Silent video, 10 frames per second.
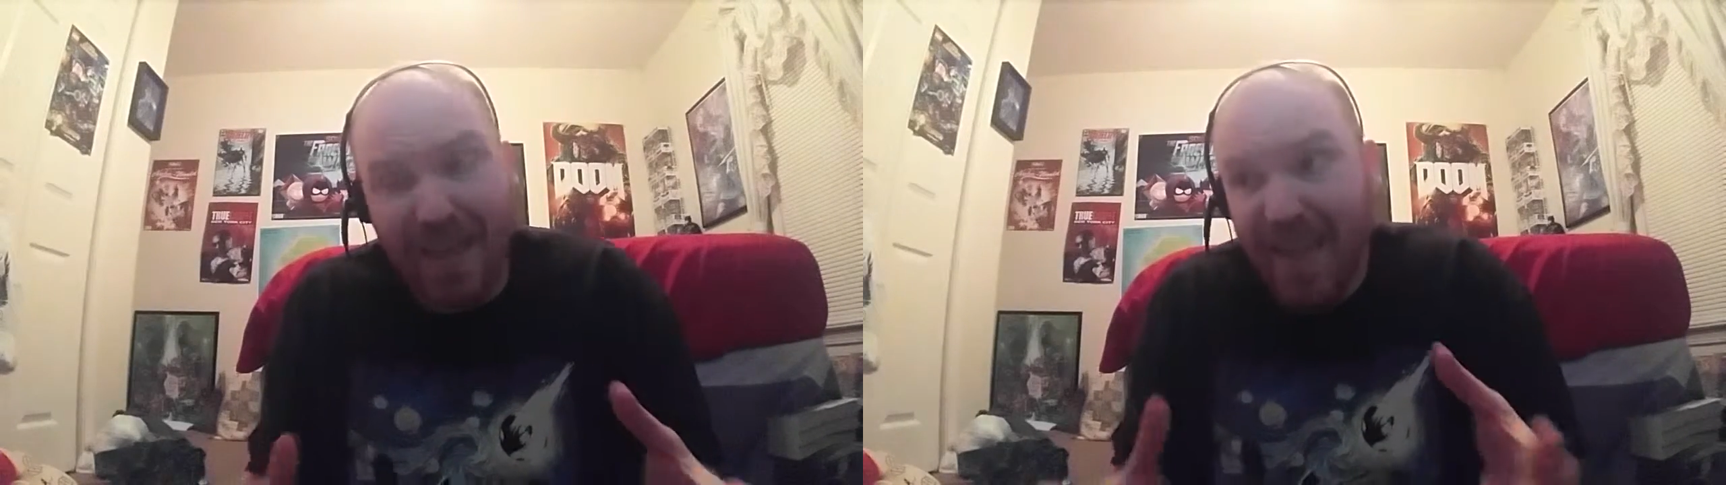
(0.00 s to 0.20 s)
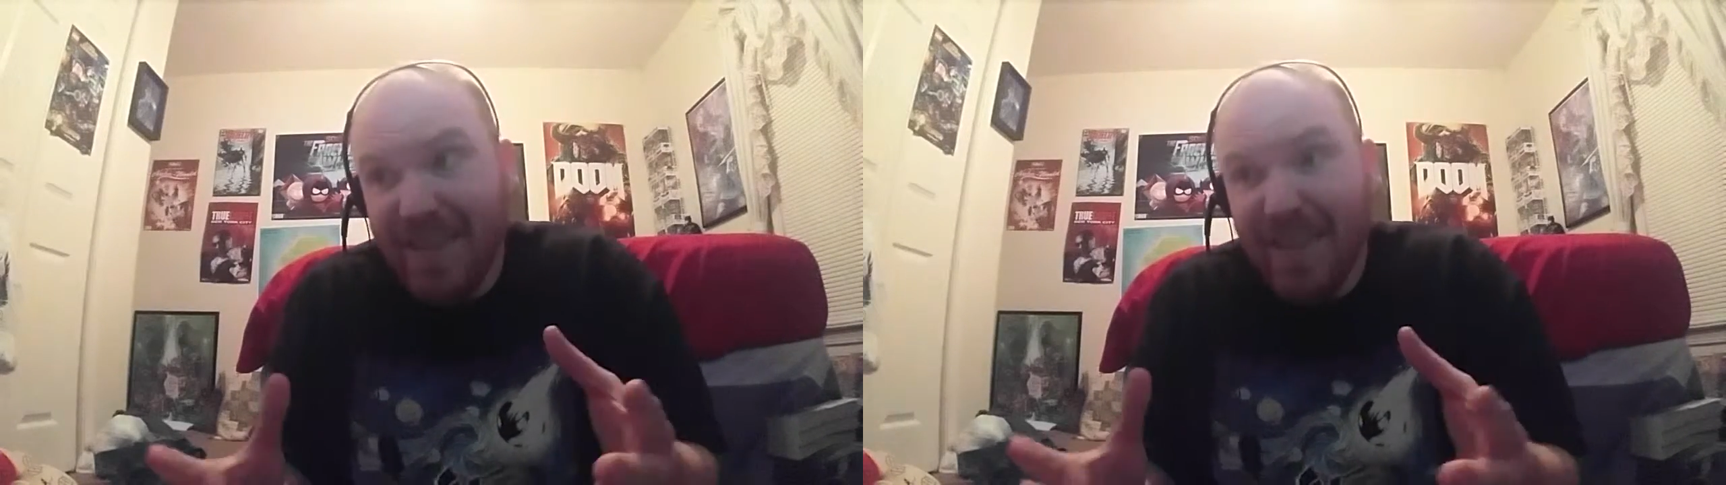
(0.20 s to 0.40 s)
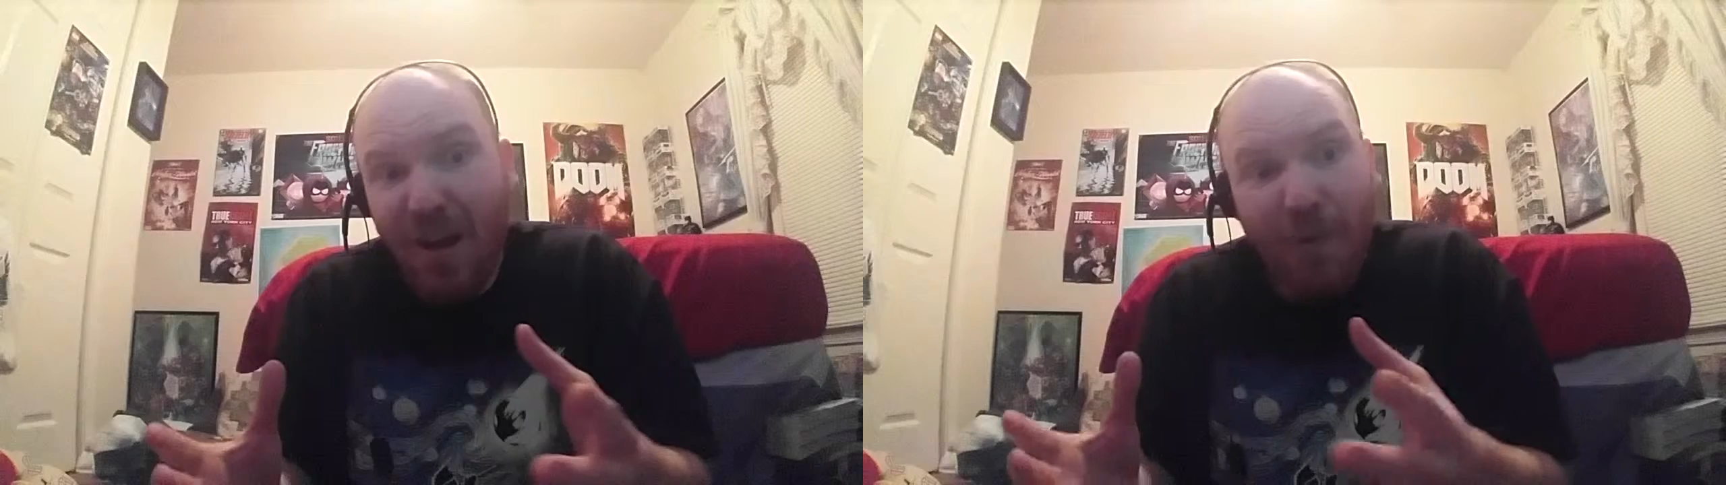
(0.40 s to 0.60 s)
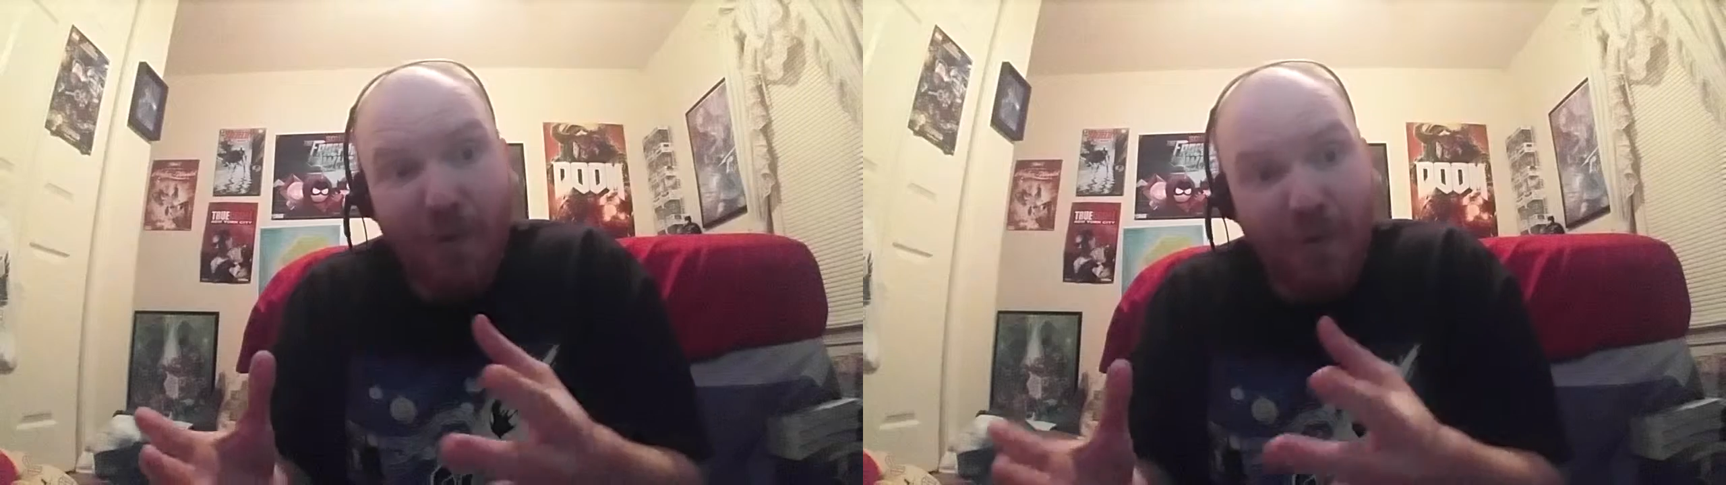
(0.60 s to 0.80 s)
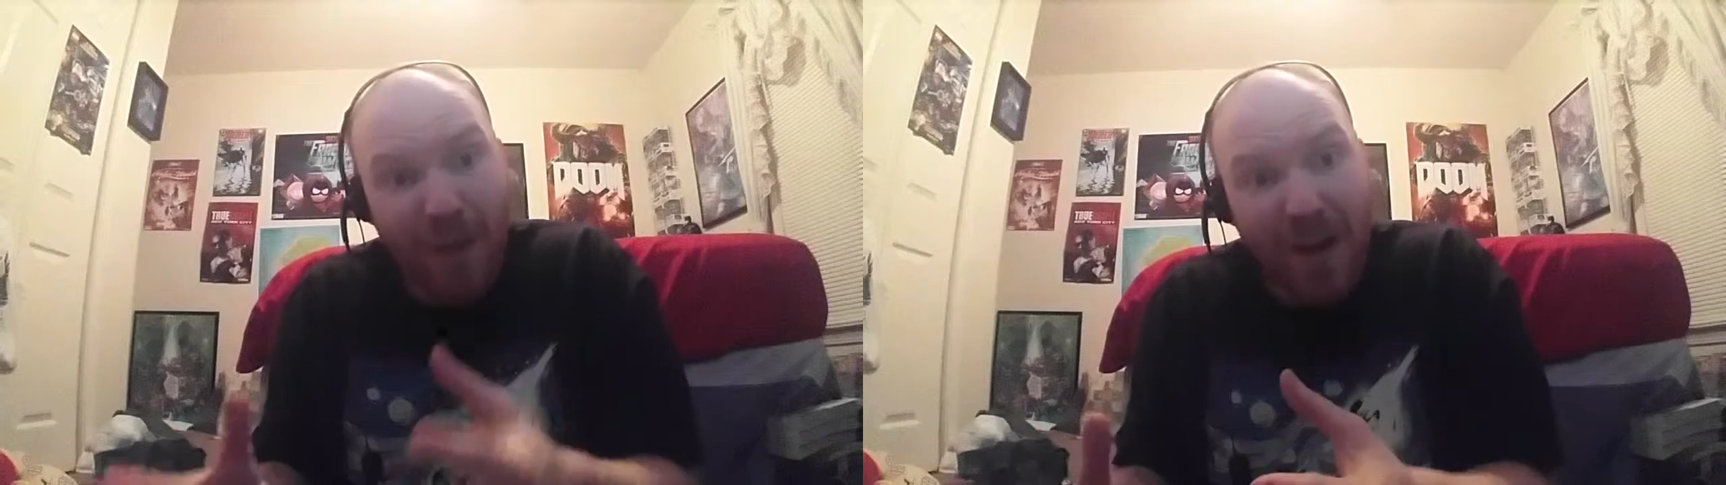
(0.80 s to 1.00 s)
That's how
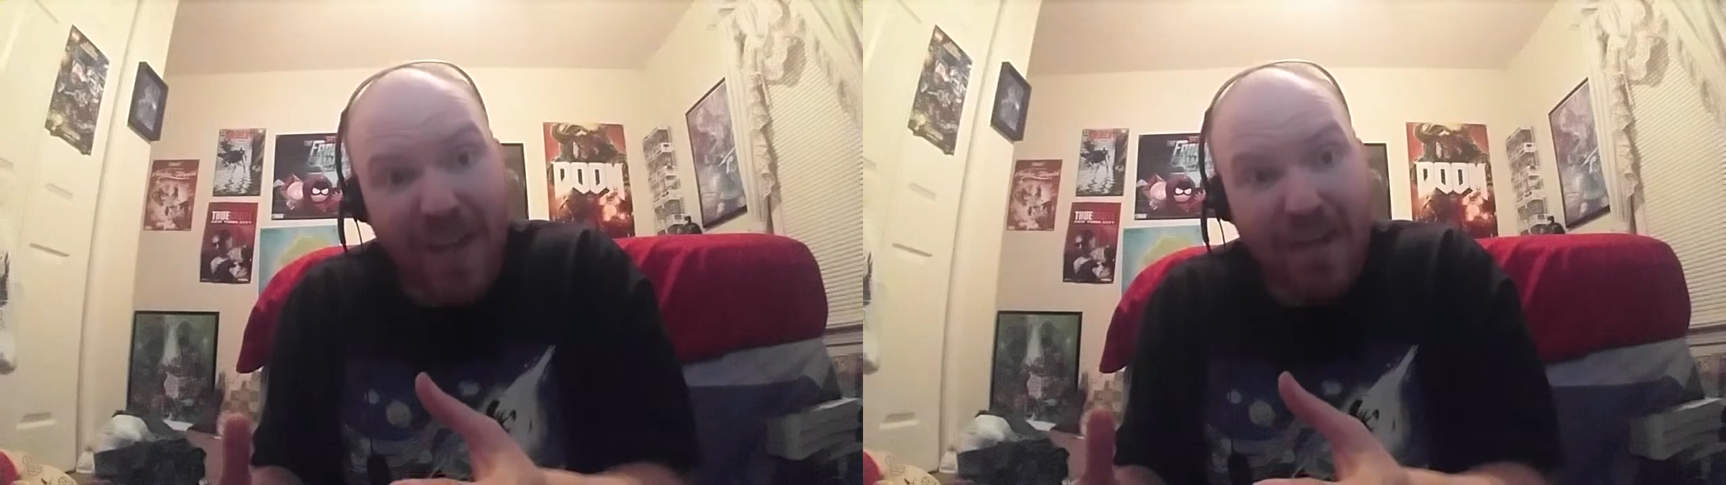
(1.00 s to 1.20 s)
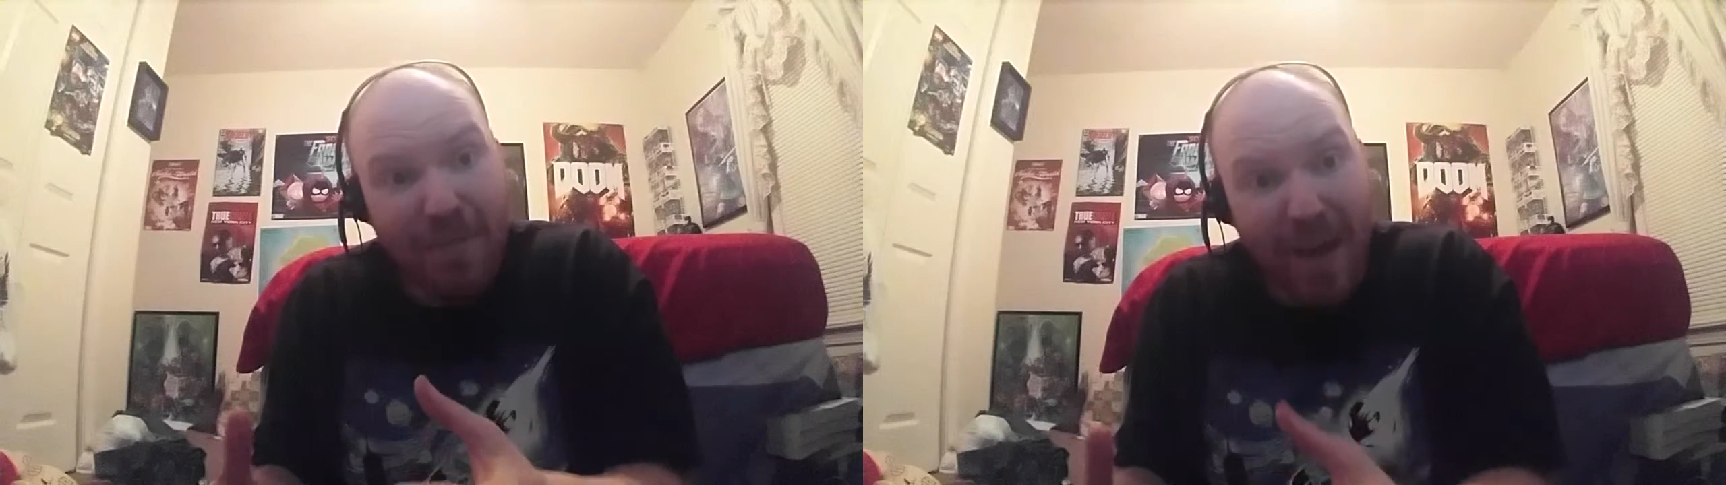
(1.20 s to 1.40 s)
fucking